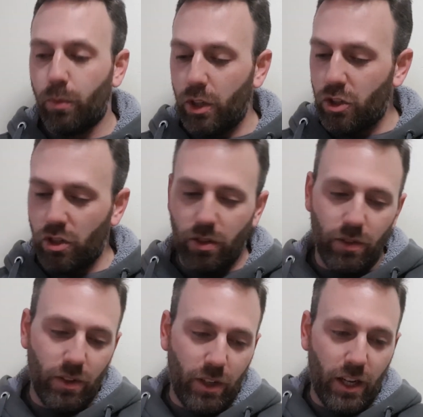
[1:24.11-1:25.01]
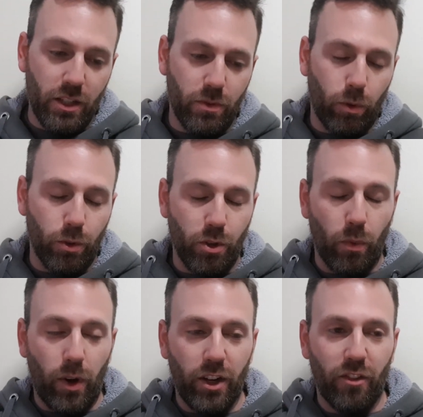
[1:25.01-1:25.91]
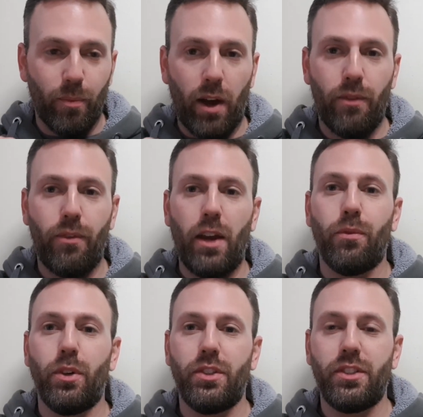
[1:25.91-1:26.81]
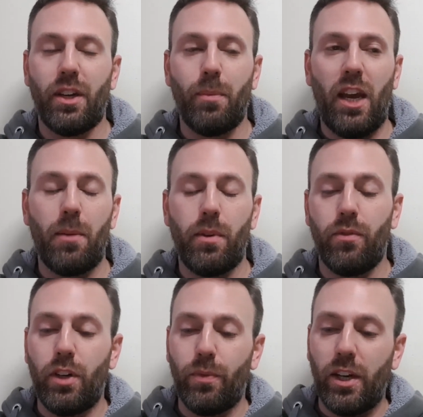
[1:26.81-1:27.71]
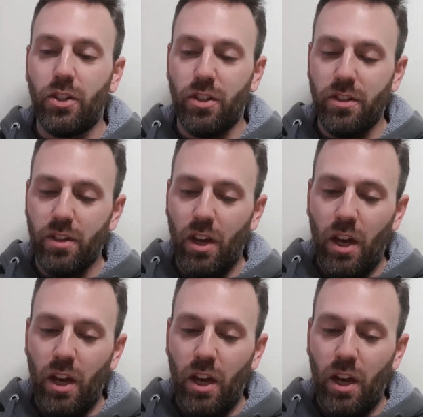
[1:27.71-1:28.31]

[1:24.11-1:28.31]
which is also one of my favorite um, A B V ranges.